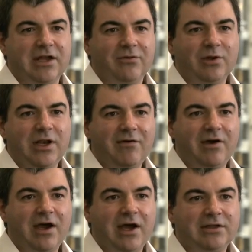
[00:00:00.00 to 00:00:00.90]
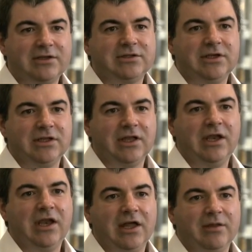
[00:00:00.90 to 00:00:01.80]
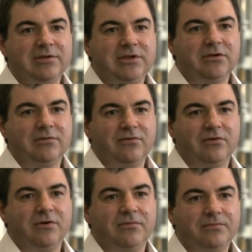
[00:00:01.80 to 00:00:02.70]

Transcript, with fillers: and we never had it in any other material before.